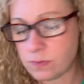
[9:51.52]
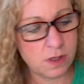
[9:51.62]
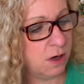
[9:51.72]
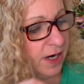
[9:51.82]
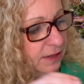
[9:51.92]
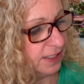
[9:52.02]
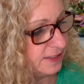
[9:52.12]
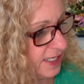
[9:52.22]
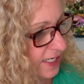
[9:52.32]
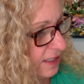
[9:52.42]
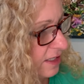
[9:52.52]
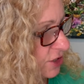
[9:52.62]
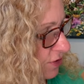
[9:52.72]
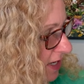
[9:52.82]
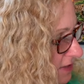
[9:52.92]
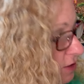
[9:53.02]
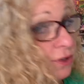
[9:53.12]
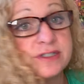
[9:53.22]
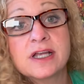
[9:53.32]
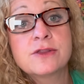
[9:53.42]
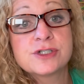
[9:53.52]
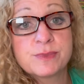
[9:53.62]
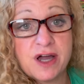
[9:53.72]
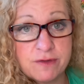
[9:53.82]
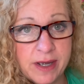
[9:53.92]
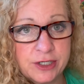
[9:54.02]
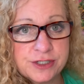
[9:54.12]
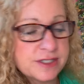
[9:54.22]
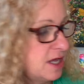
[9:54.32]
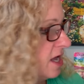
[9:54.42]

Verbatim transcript: All right, let's get into this, you guys. So it looks like there's some cover minders.